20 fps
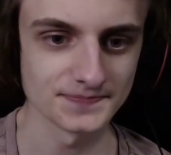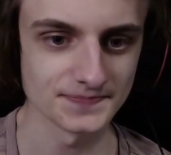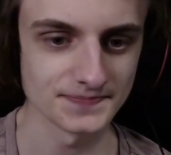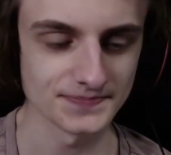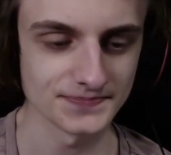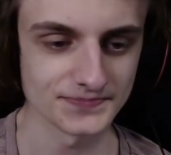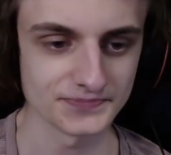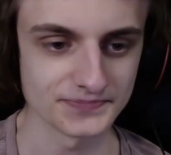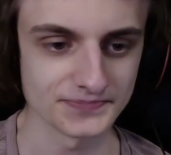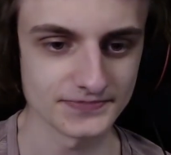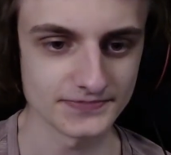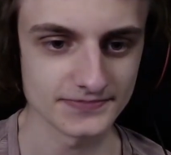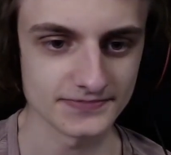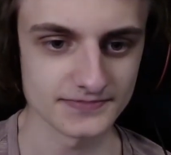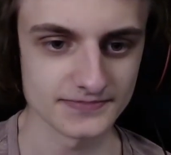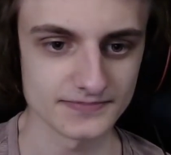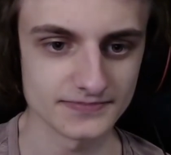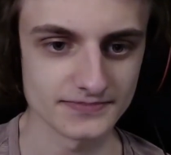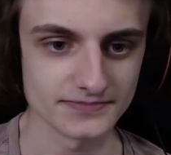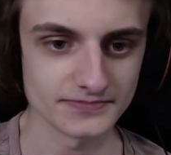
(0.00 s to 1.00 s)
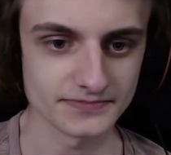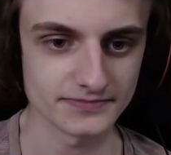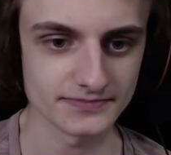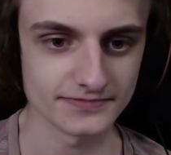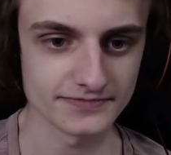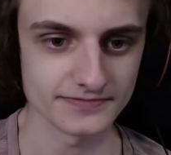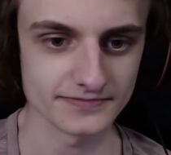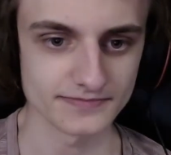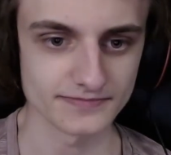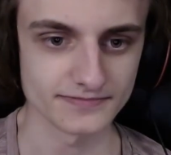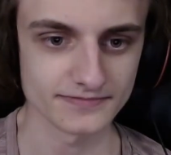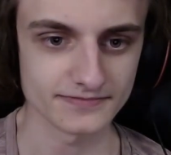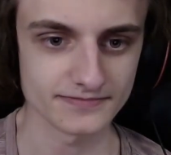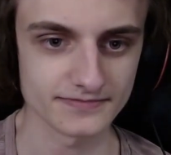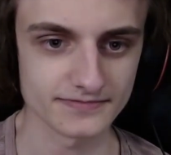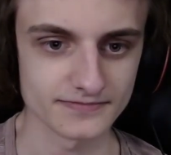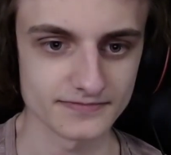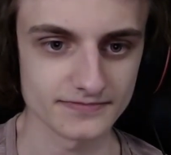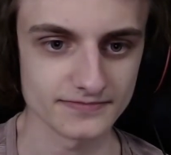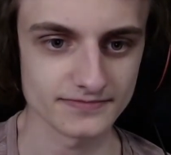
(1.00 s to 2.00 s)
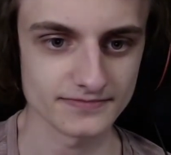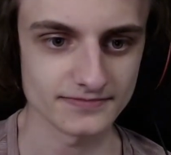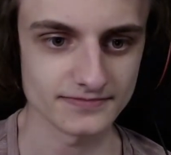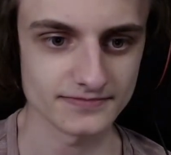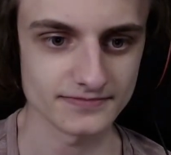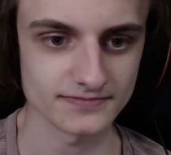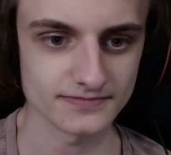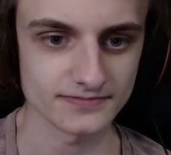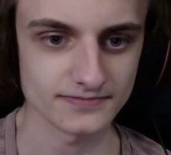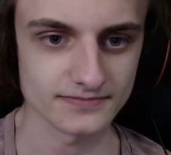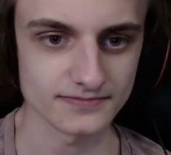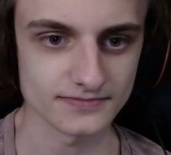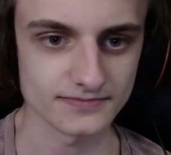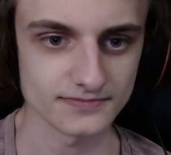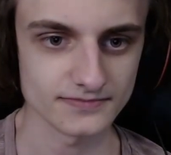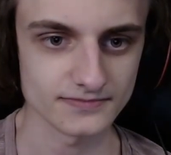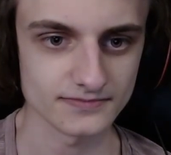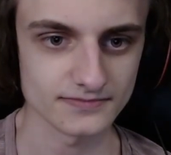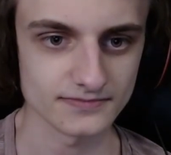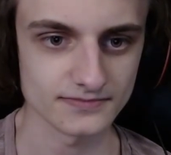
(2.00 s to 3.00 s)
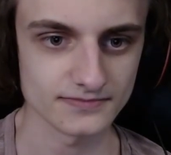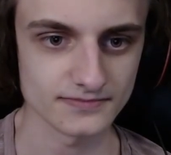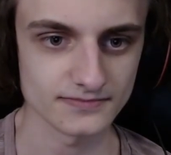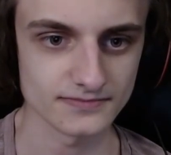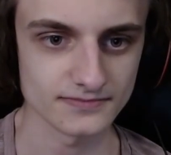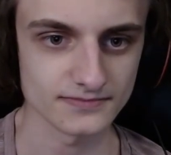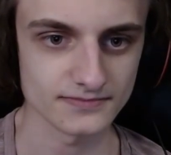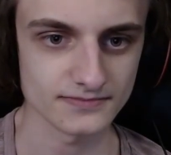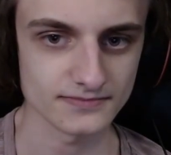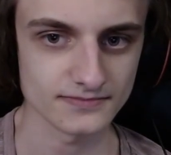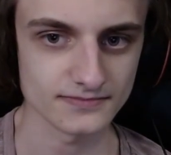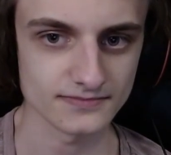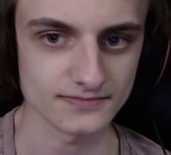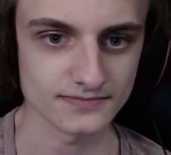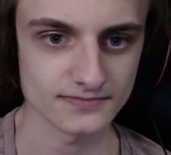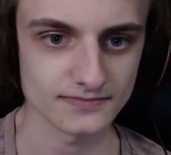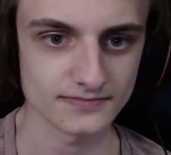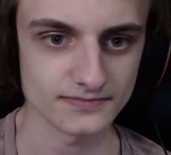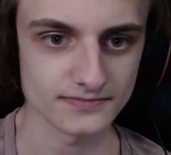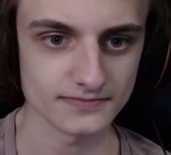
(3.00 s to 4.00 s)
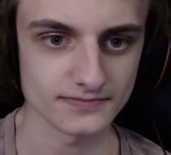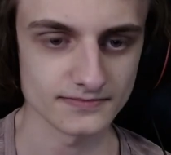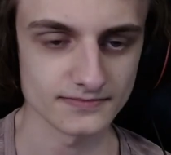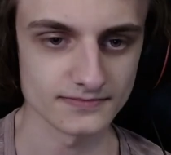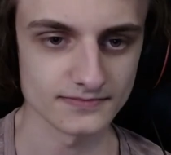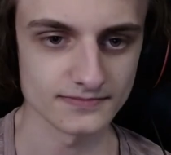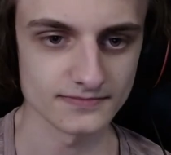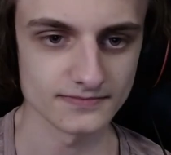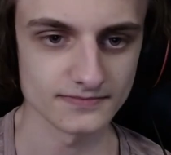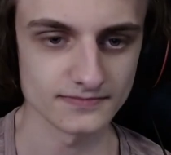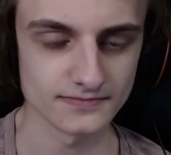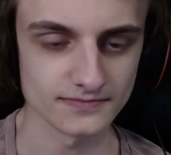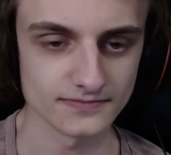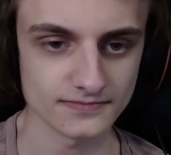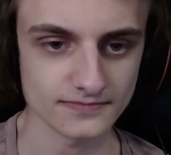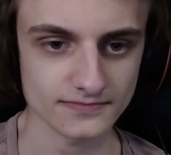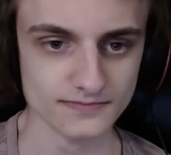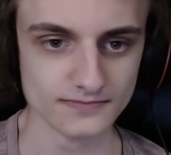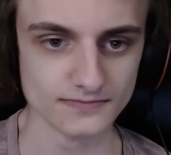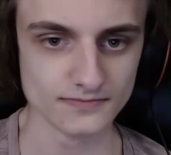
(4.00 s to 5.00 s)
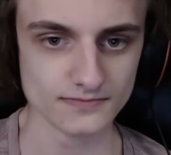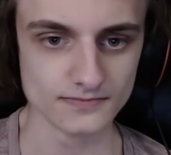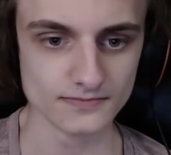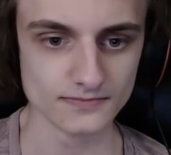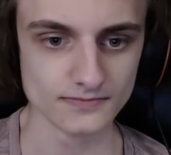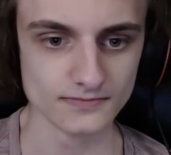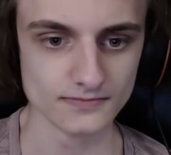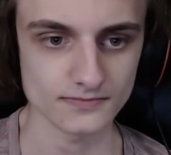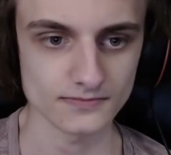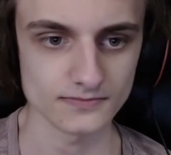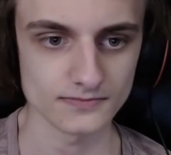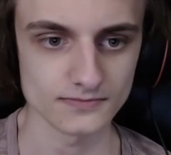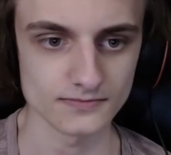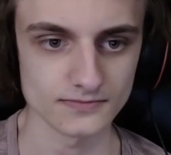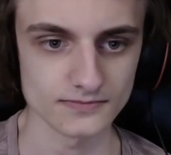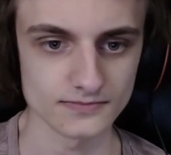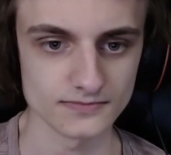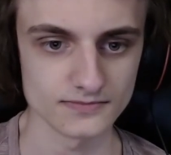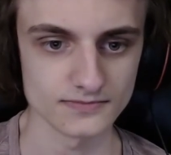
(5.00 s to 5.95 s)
(no one is talking)